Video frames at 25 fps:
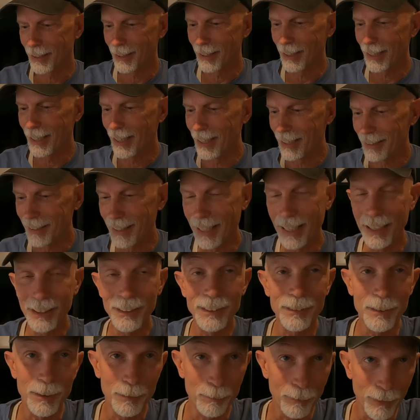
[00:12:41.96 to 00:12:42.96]
I had to
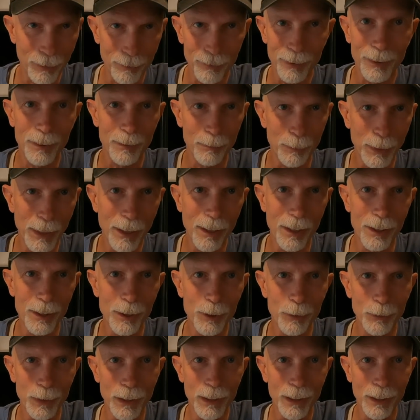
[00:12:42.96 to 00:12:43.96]
actually, to be
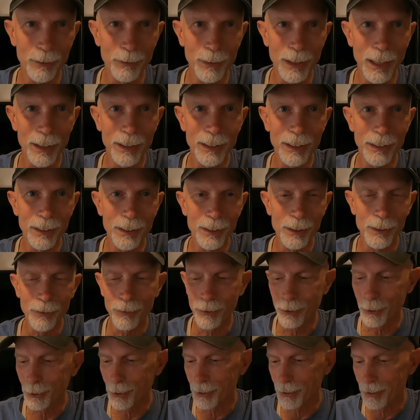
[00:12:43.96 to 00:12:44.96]
honest with you, when I did this
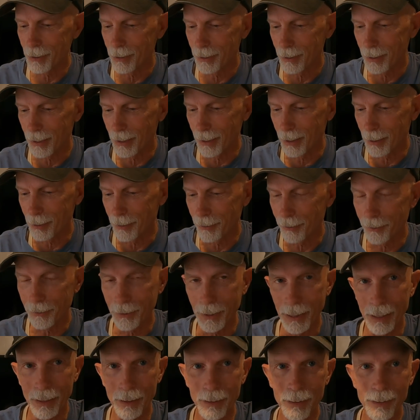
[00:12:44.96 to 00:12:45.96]
first
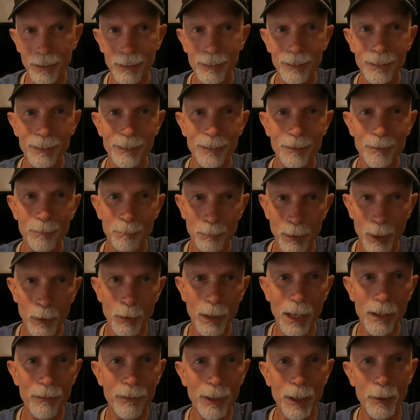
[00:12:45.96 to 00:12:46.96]
thread, my
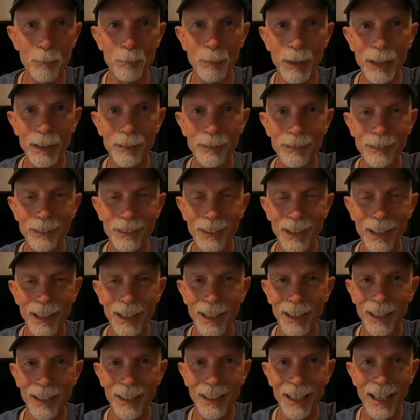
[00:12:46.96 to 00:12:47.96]
wife helped me.
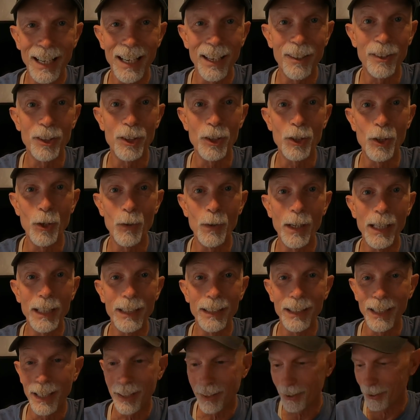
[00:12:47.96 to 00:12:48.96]
I had no
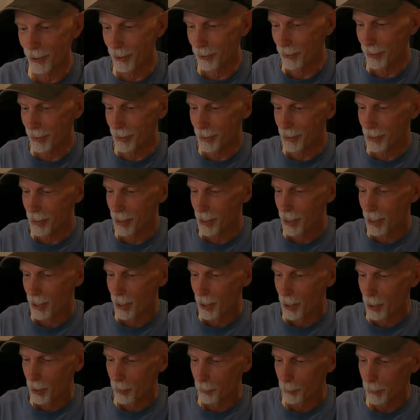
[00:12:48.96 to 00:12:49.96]
idea how to do this.
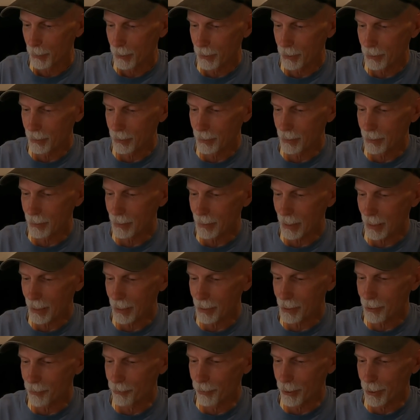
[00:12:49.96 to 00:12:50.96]
But she said
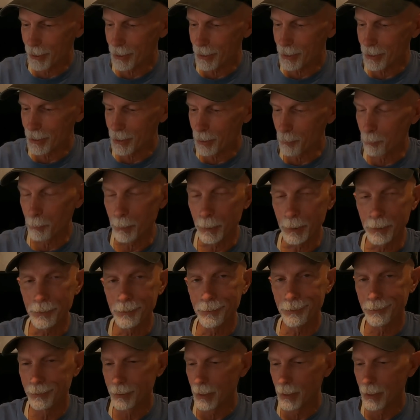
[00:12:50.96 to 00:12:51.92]
it's very simple.